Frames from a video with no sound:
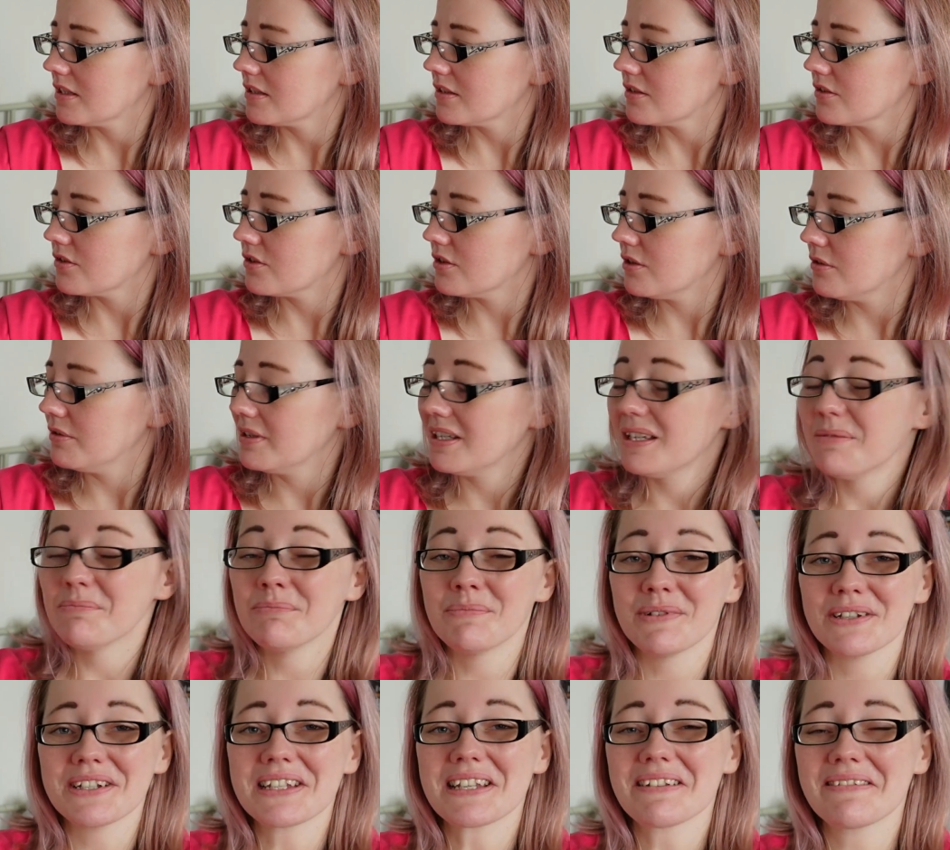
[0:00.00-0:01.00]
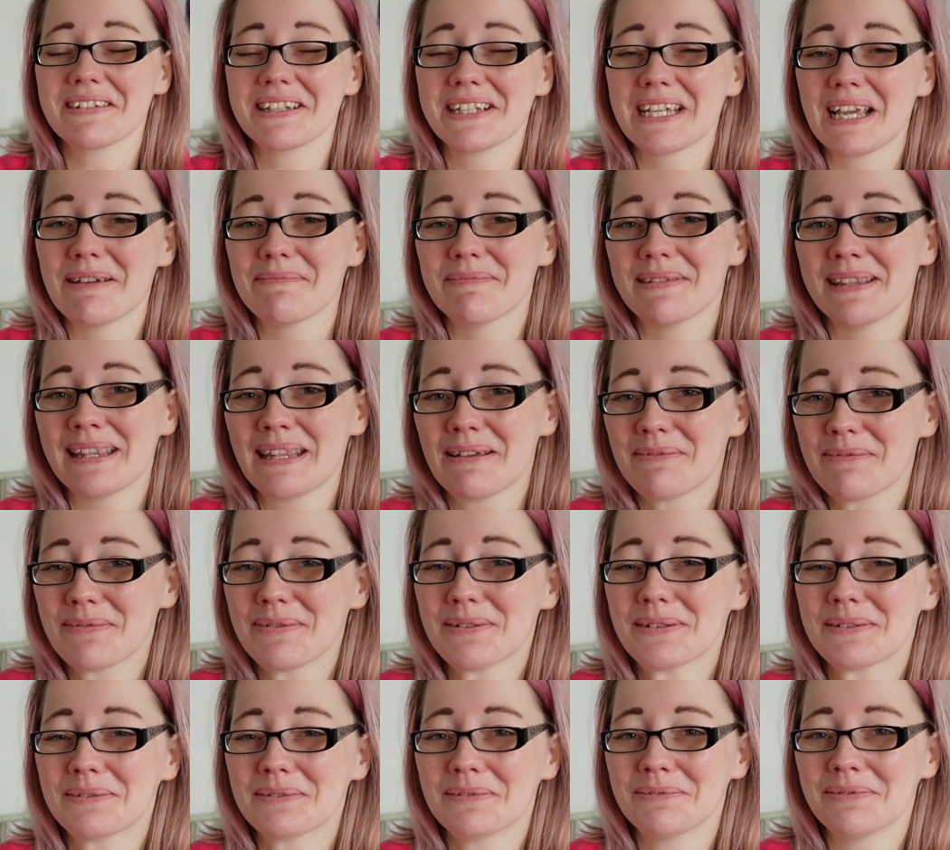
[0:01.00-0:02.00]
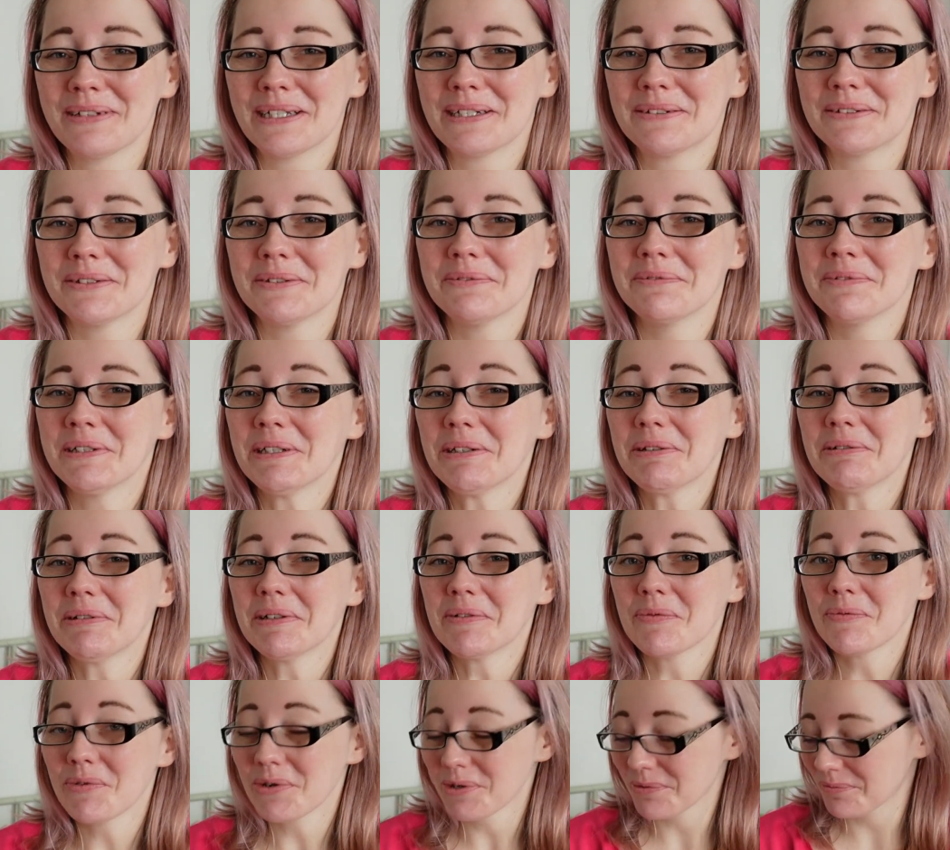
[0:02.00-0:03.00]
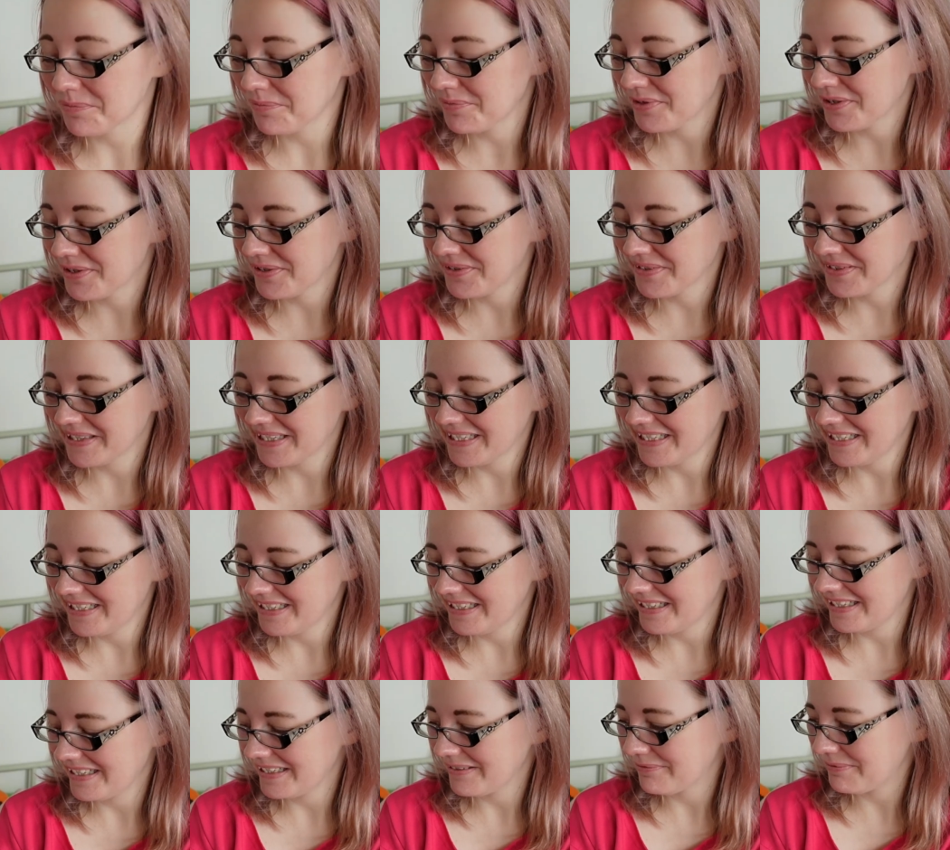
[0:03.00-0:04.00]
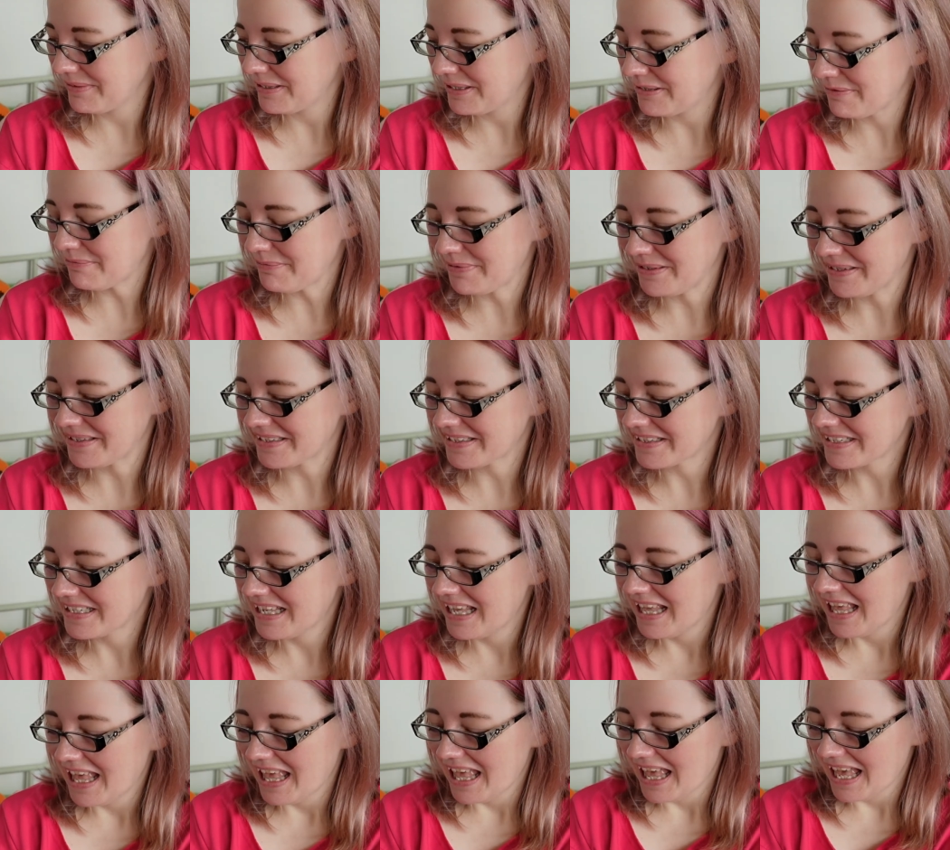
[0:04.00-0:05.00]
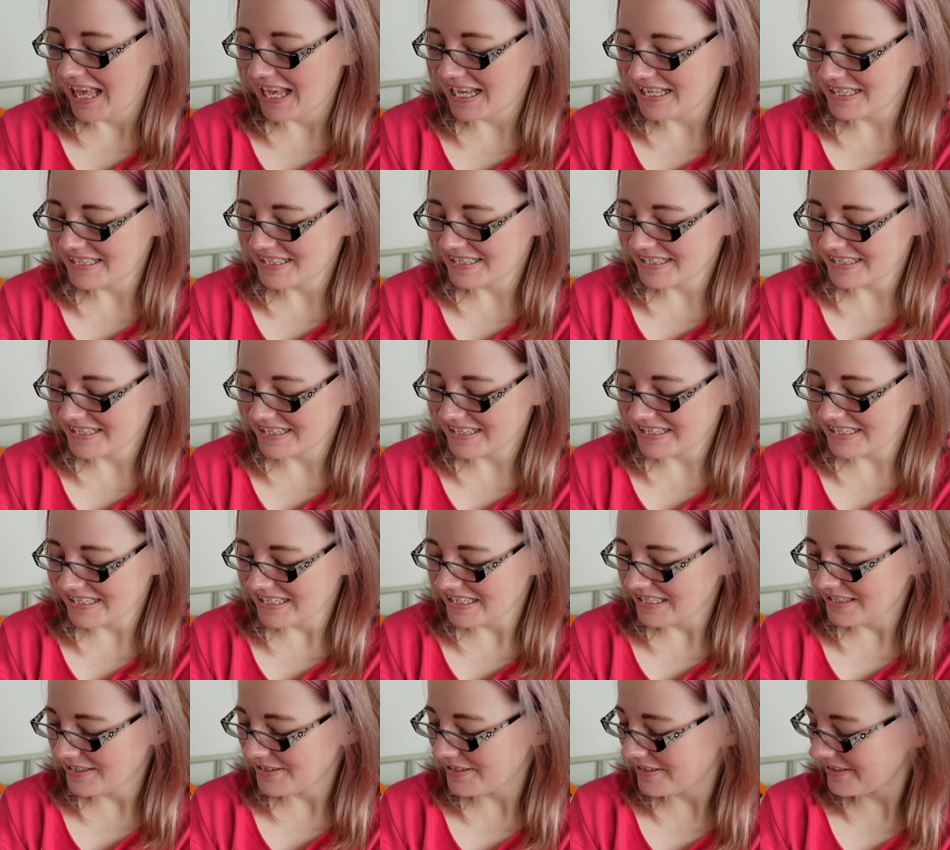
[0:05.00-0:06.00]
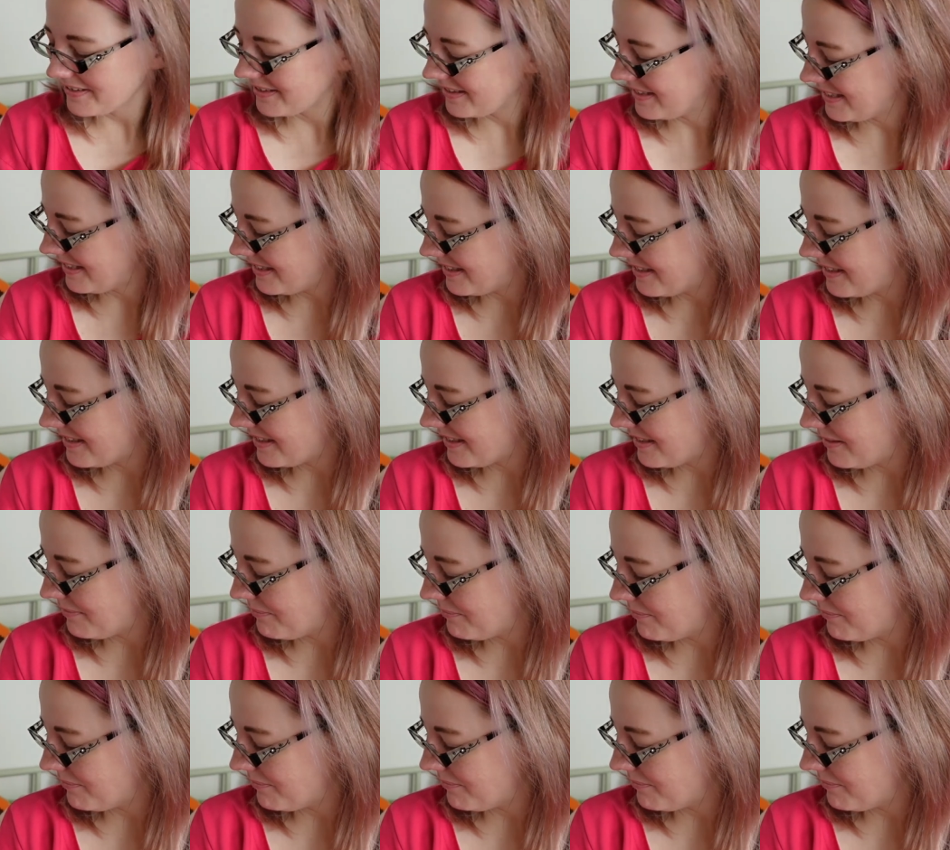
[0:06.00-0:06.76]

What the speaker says: So it must have kept the work very, very warm during the like winter months. And she took this.